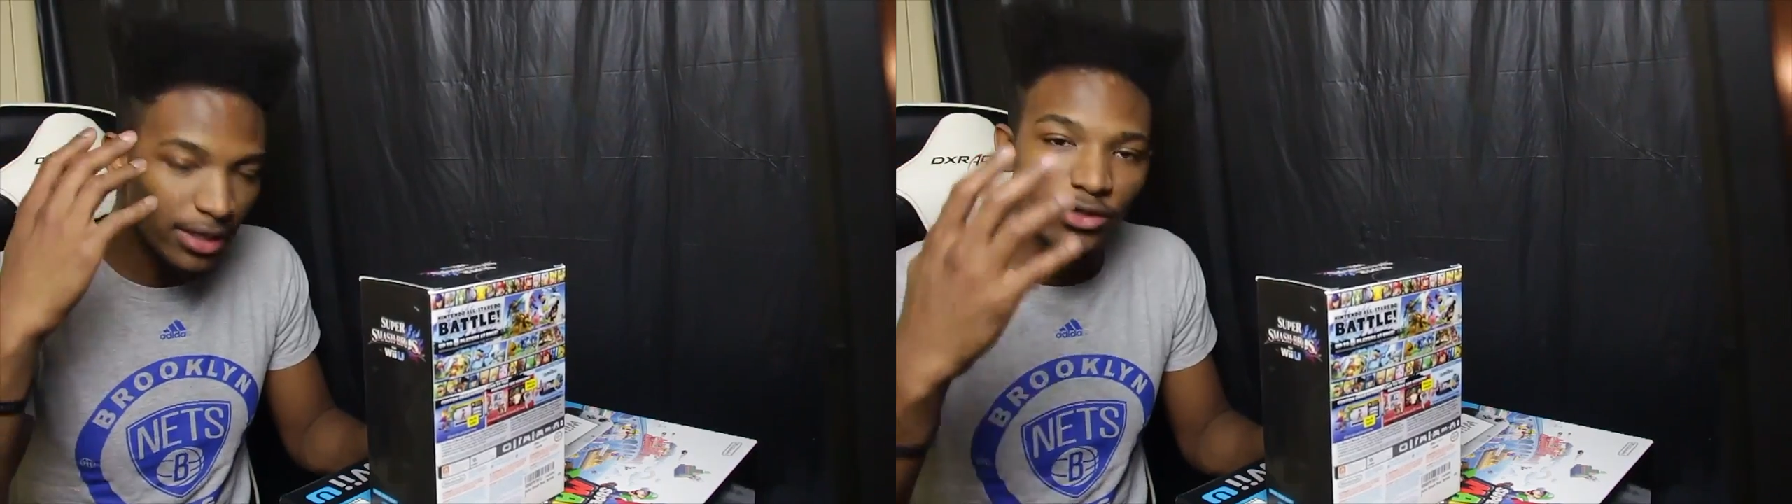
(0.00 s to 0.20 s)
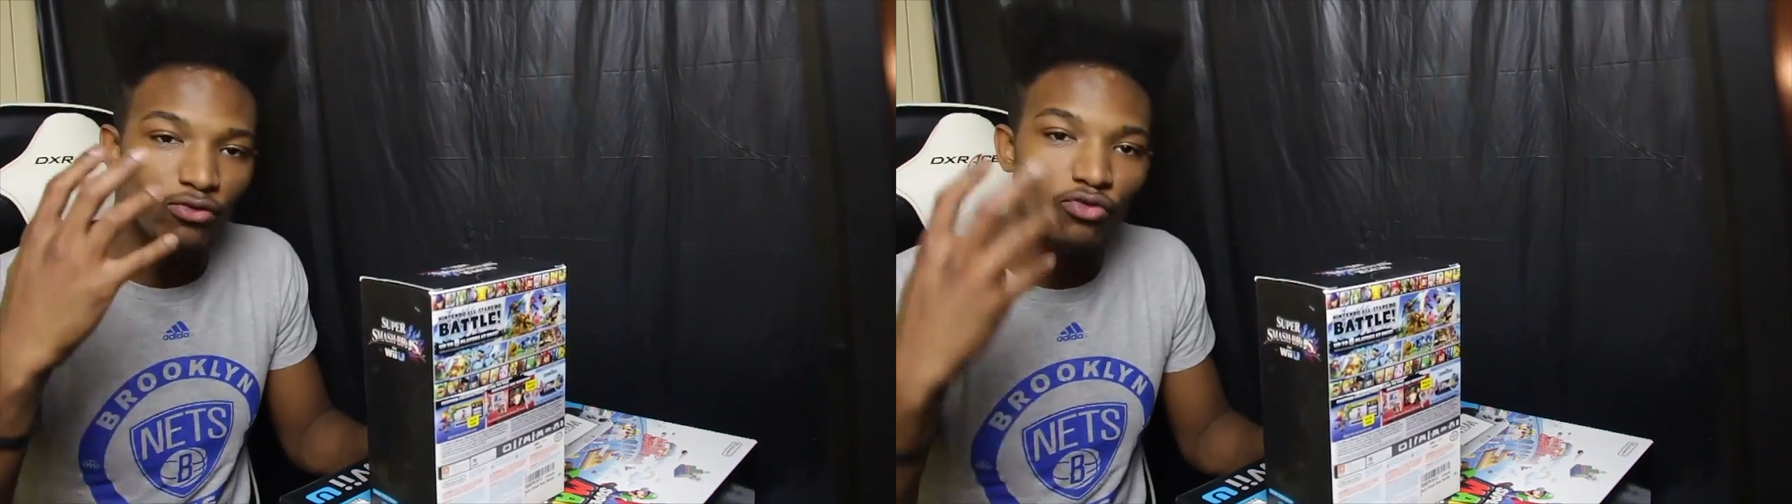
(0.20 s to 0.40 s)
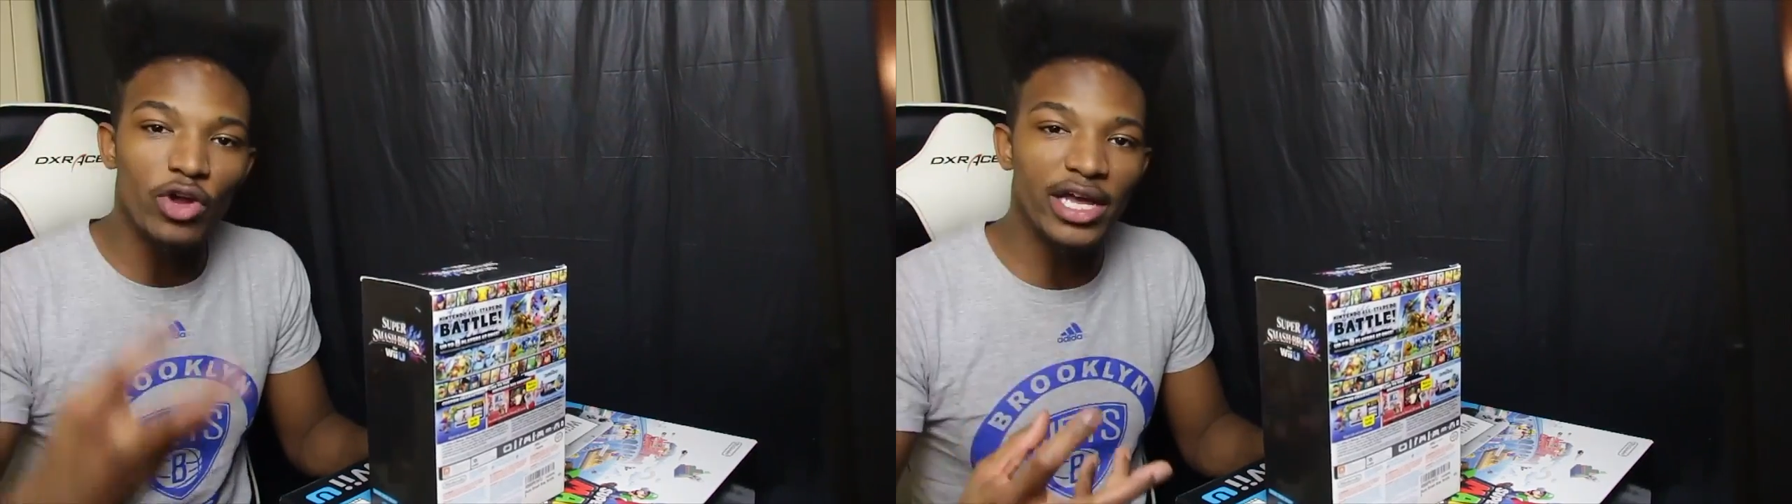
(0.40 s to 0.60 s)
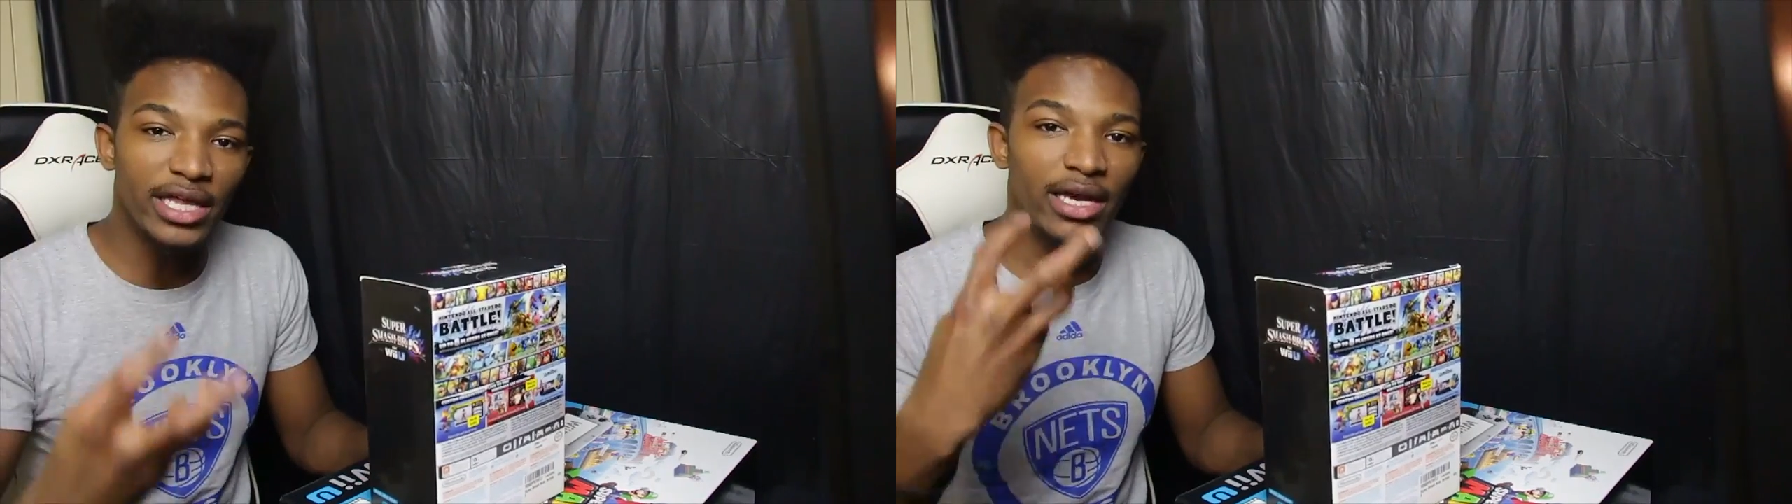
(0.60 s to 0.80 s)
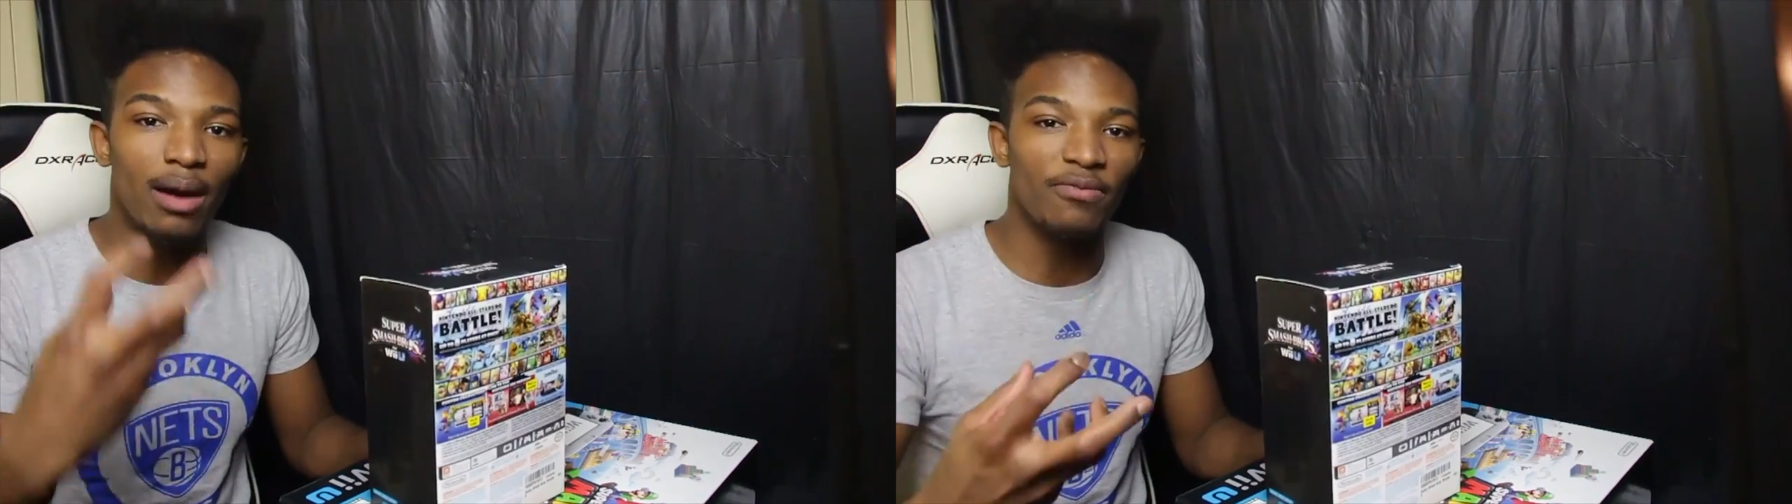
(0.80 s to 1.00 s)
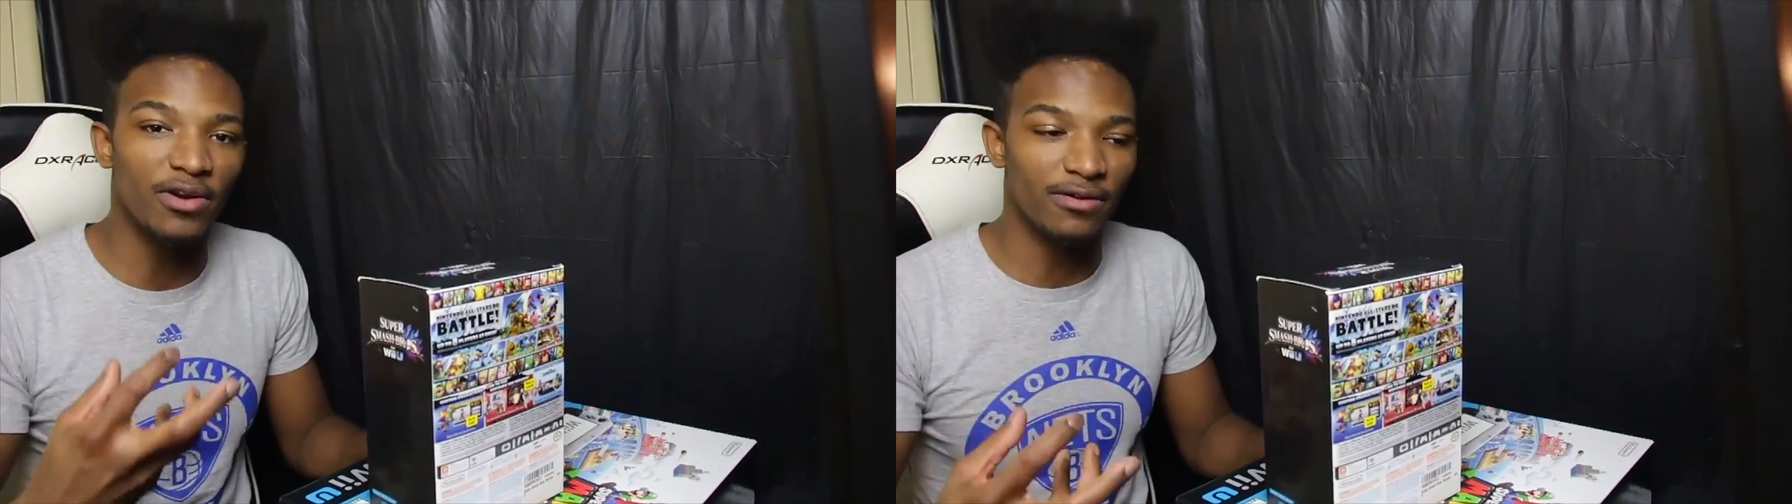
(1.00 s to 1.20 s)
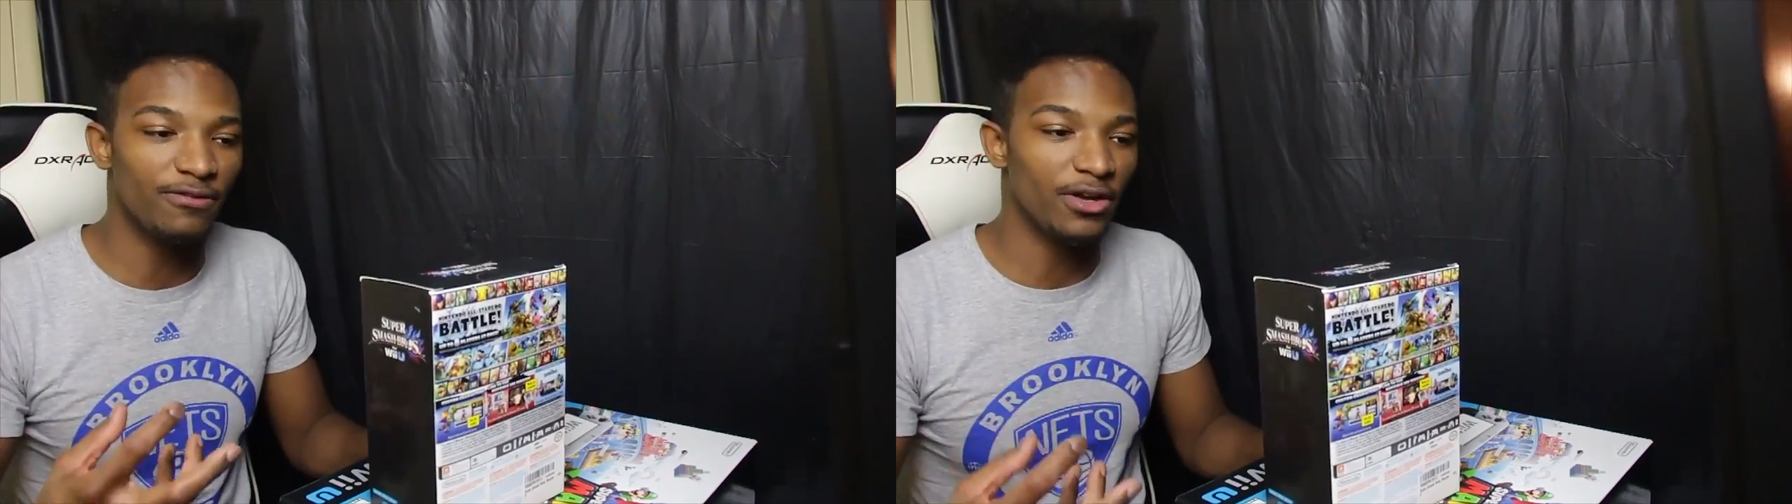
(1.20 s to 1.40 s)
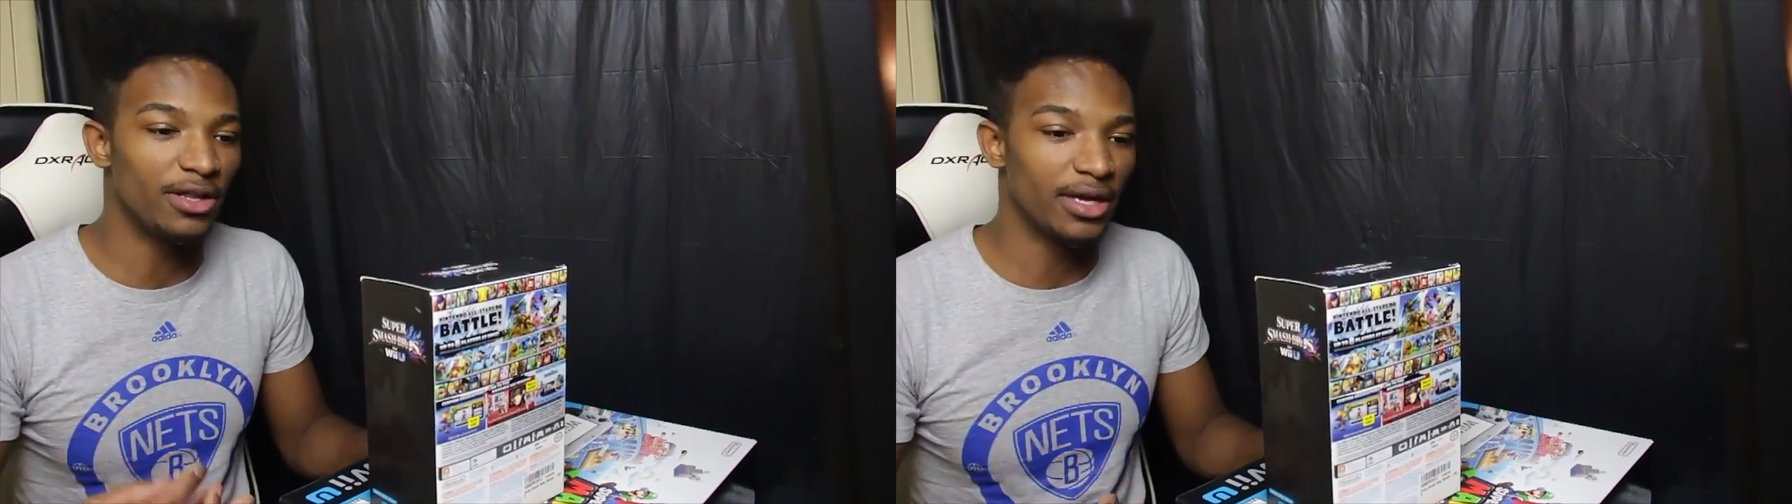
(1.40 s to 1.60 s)
it's a really comforting
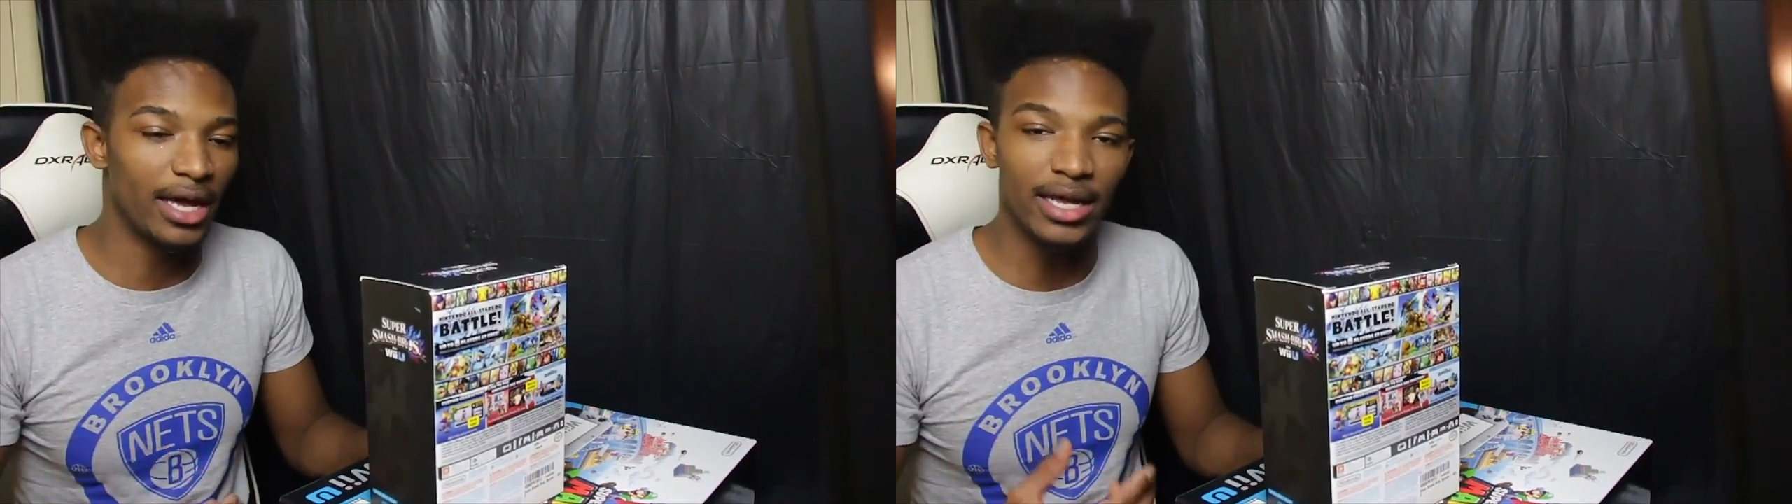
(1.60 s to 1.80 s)
feeling.